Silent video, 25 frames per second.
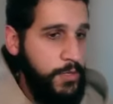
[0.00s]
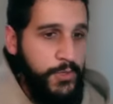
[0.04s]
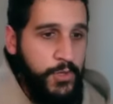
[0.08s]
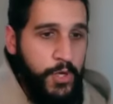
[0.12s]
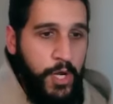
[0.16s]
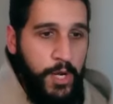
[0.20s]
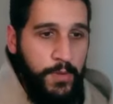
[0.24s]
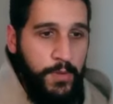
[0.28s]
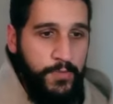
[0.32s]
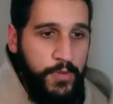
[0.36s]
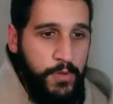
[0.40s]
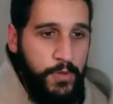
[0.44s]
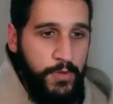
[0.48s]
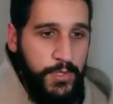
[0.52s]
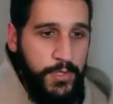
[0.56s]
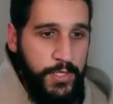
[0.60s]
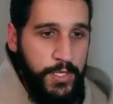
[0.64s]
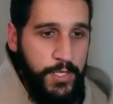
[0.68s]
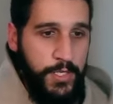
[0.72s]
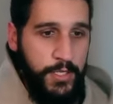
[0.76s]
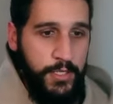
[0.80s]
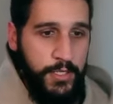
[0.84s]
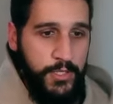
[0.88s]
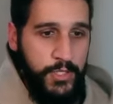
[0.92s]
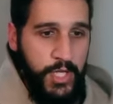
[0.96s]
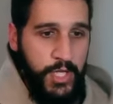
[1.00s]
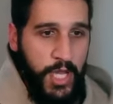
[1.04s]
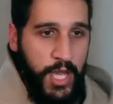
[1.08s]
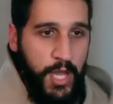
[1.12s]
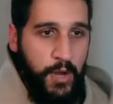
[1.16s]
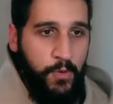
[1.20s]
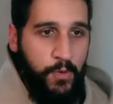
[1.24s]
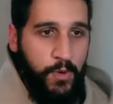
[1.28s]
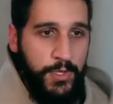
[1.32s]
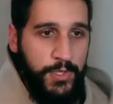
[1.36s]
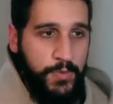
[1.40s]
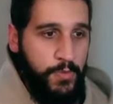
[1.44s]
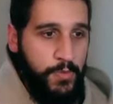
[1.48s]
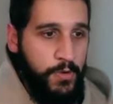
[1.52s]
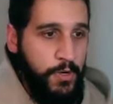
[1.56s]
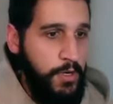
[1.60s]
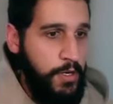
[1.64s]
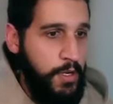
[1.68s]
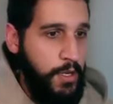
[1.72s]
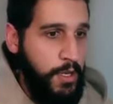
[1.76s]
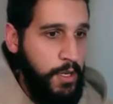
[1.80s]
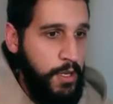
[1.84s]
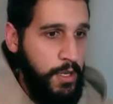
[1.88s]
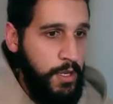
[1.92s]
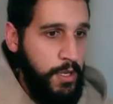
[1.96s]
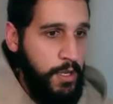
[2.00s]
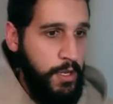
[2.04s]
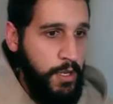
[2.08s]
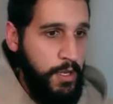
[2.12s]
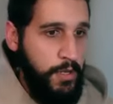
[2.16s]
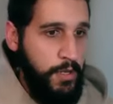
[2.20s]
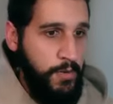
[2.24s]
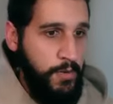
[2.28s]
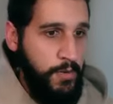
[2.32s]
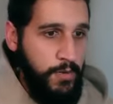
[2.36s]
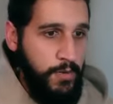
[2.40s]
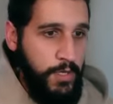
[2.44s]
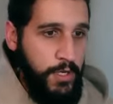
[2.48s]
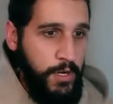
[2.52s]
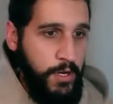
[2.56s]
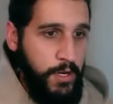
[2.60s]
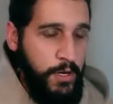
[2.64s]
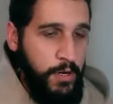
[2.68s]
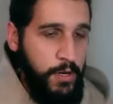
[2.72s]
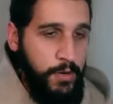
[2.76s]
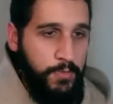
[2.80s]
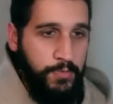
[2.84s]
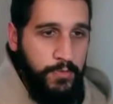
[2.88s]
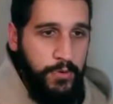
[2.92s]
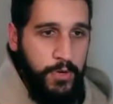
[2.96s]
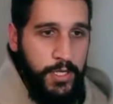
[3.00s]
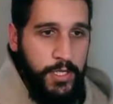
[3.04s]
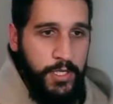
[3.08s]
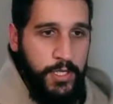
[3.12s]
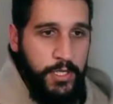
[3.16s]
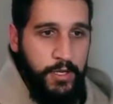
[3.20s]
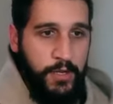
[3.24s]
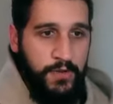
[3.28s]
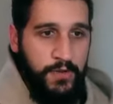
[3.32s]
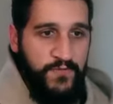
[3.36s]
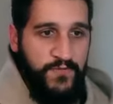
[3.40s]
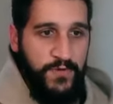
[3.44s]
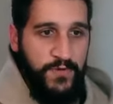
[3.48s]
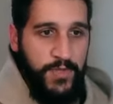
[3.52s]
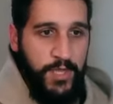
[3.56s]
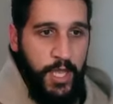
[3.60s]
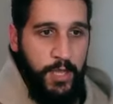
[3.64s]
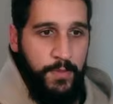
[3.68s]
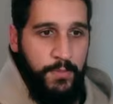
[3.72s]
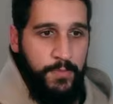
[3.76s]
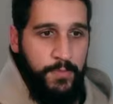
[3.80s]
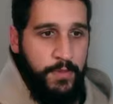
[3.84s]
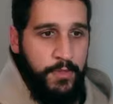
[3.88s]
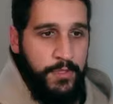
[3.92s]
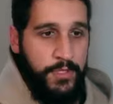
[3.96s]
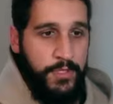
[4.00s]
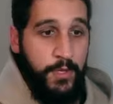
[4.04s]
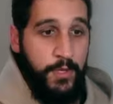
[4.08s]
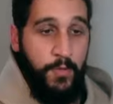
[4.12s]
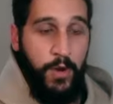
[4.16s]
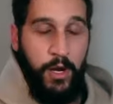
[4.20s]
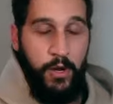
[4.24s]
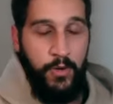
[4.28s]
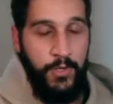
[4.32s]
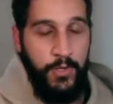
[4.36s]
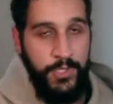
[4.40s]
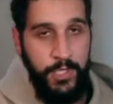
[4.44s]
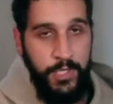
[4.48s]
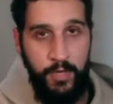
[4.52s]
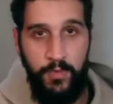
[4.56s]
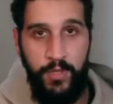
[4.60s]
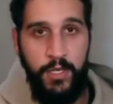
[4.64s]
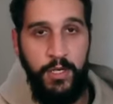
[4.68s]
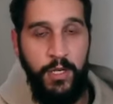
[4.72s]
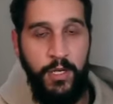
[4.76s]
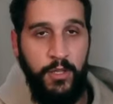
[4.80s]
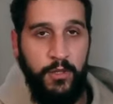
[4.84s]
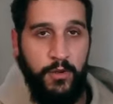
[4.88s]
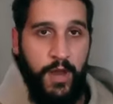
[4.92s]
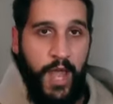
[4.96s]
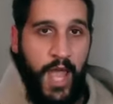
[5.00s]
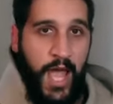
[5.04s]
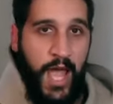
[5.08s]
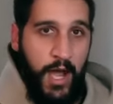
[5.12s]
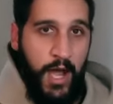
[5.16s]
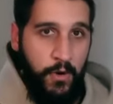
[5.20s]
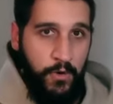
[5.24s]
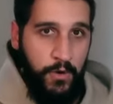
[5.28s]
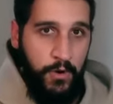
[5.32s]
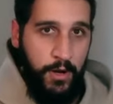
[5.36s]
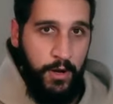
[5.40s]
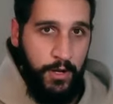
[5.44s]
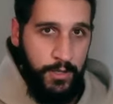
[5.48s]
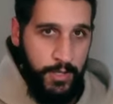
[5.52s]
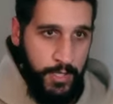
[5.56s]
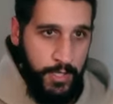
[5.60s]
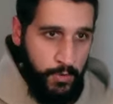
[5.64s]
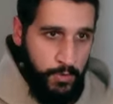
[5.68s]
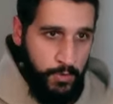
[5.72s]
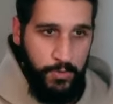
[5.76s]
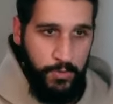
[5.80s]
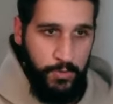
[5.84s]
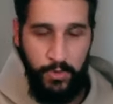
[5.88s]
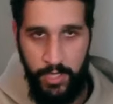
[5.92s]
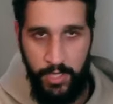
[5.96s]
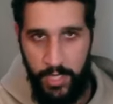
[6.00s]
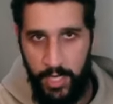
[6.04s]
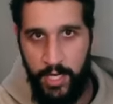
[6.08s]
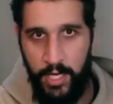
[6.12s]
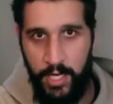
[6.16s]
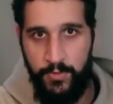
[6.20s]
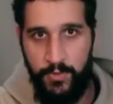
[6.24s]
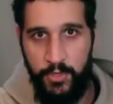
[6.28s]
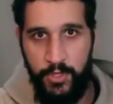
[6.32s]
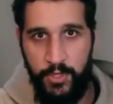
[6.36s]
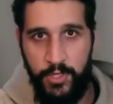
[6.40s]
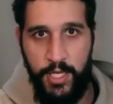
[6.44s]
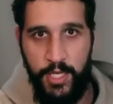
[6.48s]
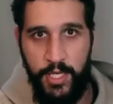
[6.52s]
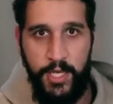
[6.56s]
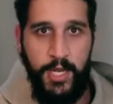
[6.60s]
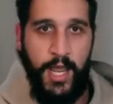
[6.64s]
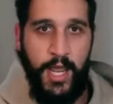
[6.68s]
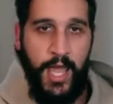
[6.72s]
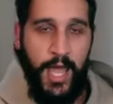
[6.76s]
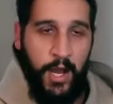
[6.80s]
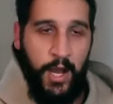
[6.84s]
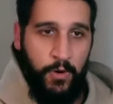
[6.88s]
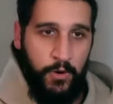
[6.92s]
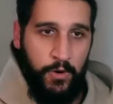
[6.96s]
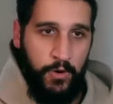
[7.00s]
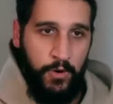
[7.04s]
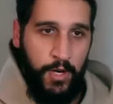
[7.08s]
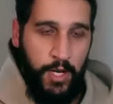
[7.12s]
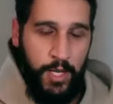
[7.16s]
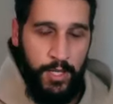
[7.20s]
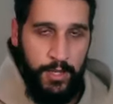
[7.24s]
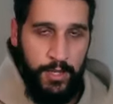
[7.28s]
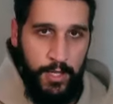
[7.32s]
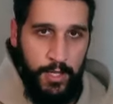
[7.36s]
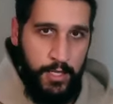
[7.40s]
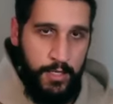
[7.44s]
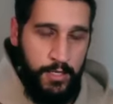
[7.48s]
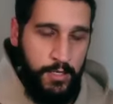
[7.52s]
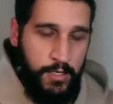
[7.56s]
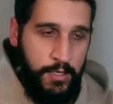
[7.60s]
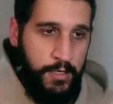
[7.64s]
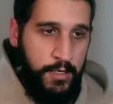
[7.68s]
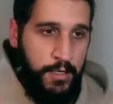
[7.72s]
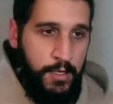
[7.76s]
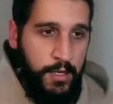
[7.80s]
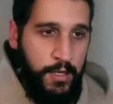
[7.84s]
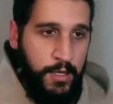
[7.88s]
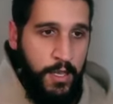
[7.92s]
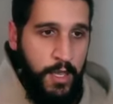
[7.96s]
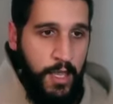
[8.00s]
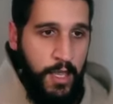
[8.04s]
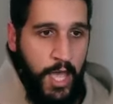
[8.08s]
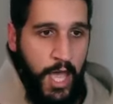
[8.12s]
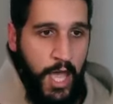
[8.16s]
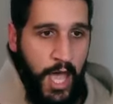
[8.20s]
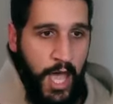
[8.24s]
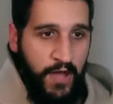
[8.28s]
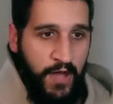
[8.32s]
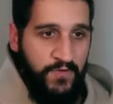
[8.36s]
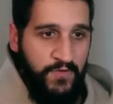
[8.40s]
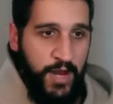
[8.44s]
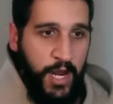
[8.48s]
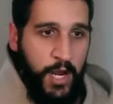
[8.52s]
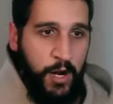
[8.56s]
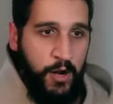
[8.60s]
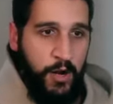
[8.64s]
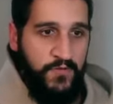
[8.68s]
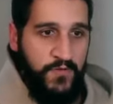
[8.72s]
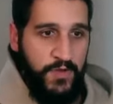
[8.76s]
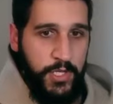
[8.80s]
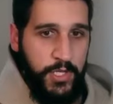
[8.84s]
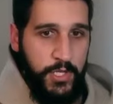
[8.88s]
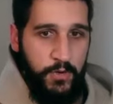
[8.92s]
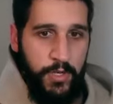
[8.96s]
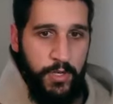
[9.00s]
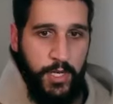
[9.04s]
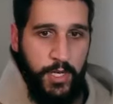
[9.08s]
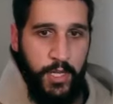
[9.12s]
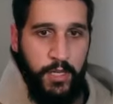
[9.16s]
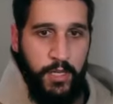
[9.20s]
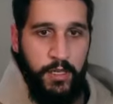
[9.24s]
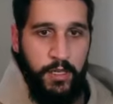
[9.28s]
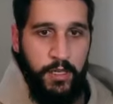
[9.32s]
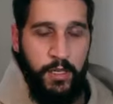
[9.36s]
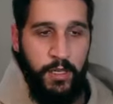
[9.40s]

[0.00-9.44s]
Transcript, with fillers: drop those in the chat once more. We are pretty good for time. Tomorrow is going to be another hour, and then we end up doing like an hour and then half an hour for Q and A.